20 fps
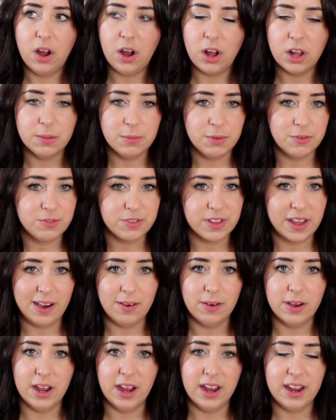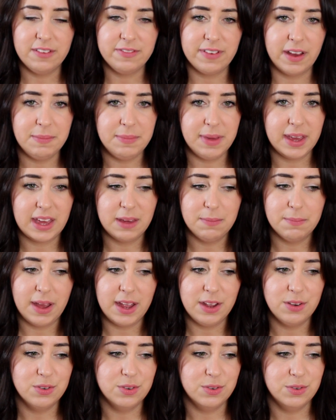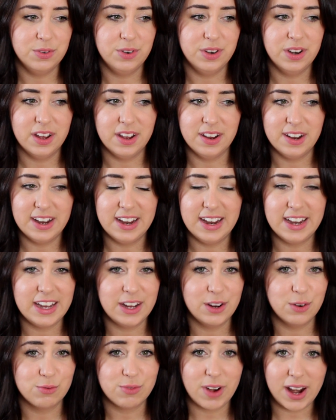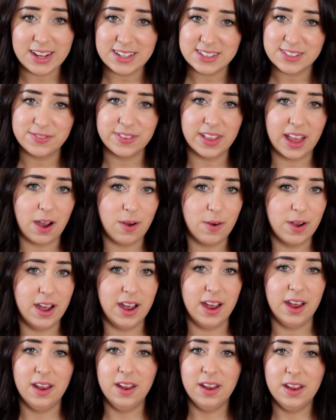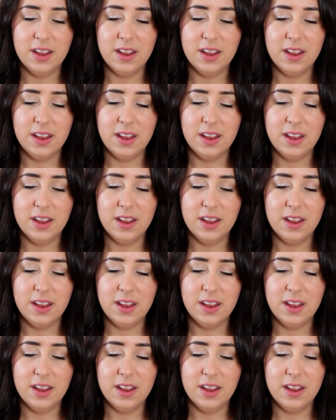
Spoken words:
almond flour, if I'm making my own, you know, rice flour,